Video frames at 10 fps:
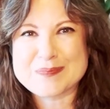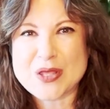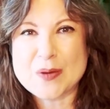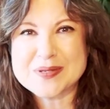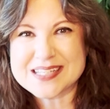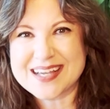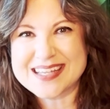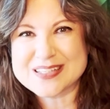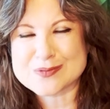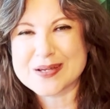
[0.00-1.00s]

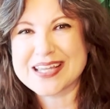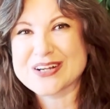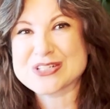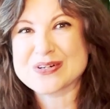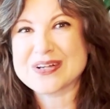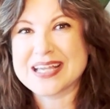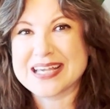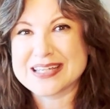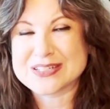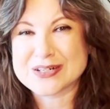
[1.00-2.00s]
Obadiah is one character,
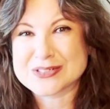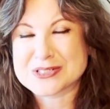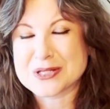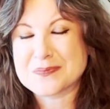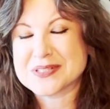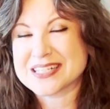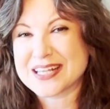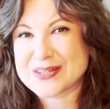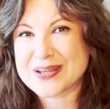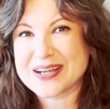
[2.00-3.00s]
and Dr. Slope is
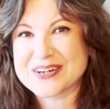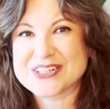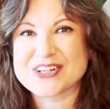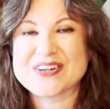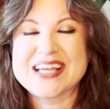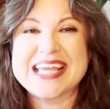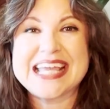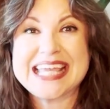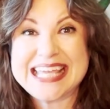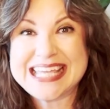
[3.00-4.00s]
another character
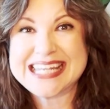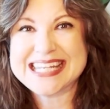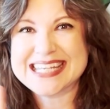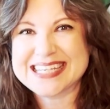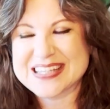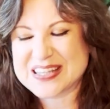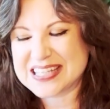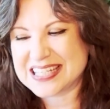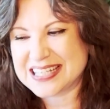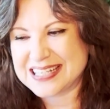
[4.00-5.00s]
in
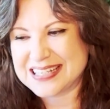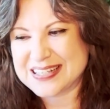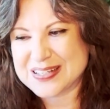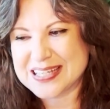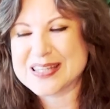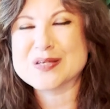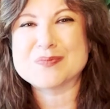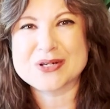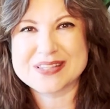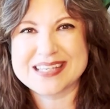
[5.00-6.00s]
the
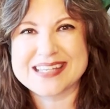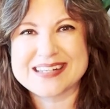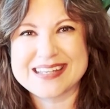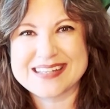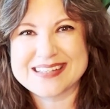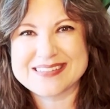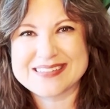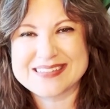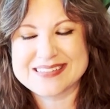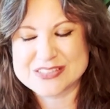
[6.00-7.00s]
book that
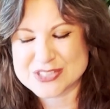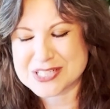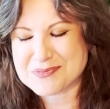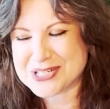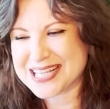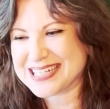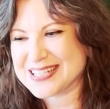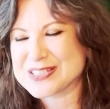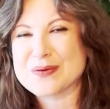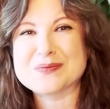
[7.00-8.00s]
Tristram Shandy.
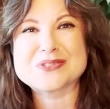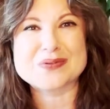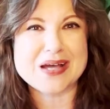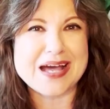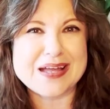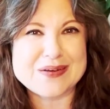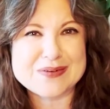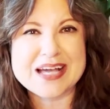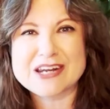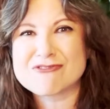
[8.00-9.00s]
So it was
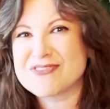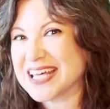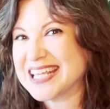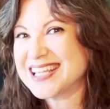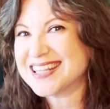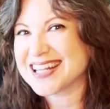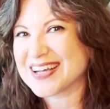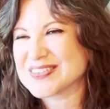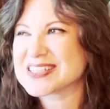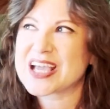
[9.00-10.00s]
kind of funny that
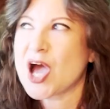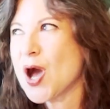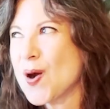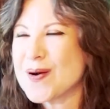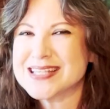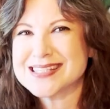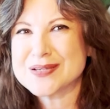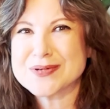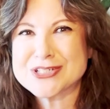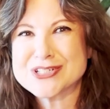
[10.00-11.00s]
I was like, oh, I see
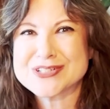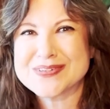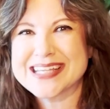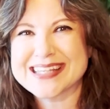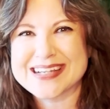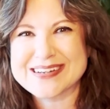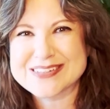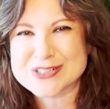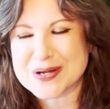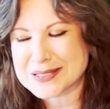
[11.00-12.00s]
what you're doing there,
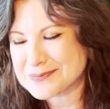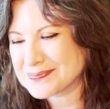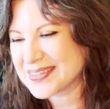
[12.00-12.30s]
Trollope.